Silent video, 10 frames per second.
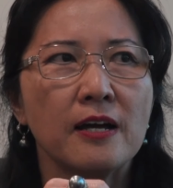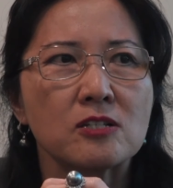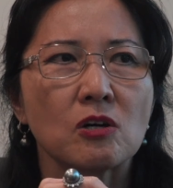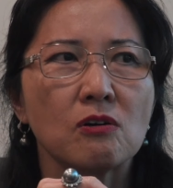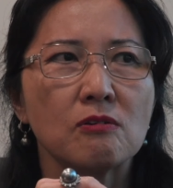
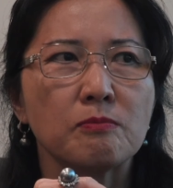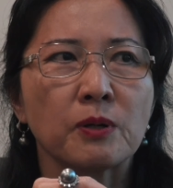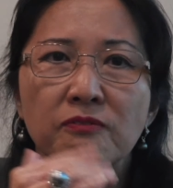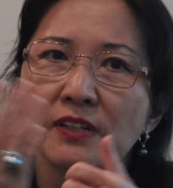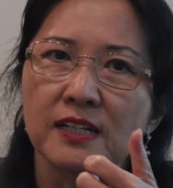So
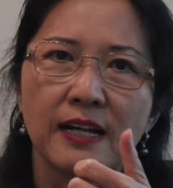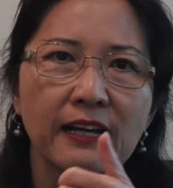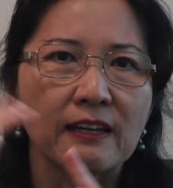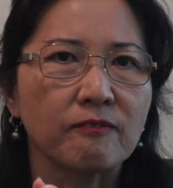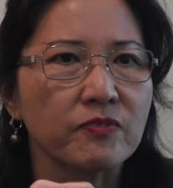perfect
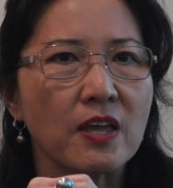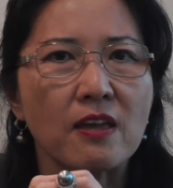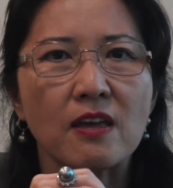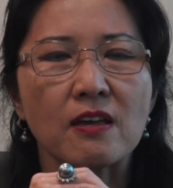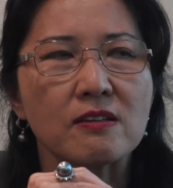client
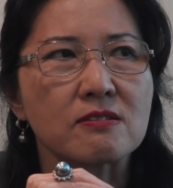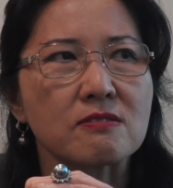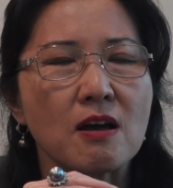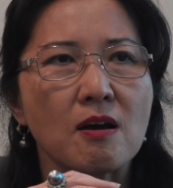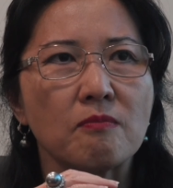is
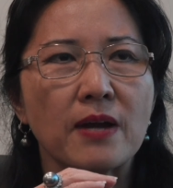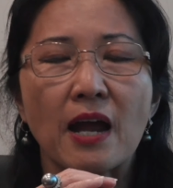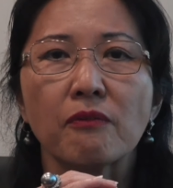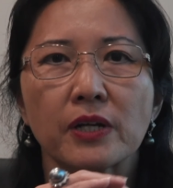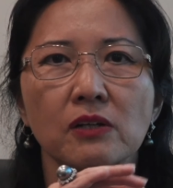
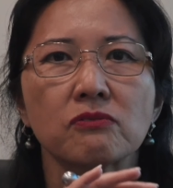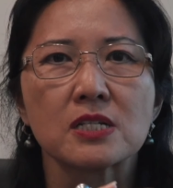Eric.